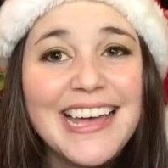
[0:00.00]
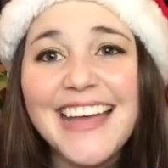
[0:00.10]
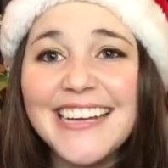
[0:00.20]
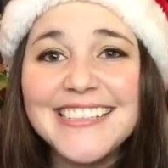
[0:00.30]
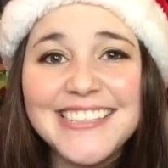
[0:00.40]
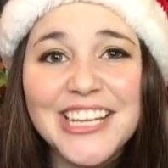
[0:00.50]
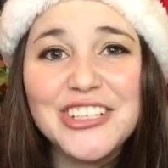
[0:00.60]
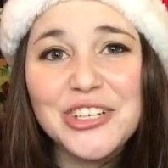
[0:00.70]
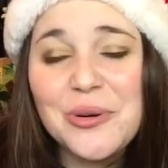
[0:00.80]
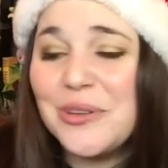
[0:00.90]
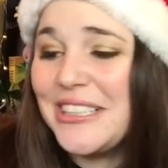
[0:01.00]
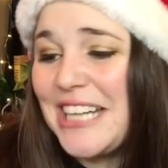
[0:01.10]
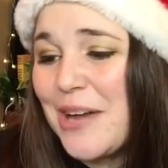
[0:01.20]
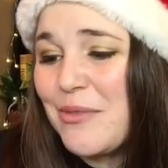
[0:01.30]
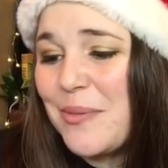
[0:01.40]
That is such a cool
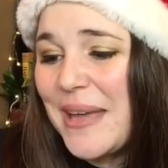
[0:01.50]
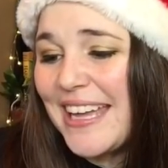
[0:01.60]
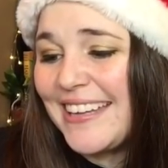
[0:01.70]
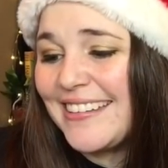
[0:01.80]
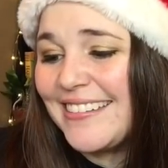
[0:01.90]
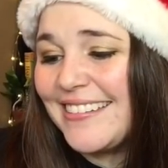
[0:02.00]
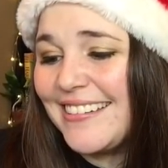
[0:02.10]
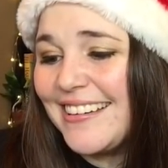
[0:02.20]
enamel pin.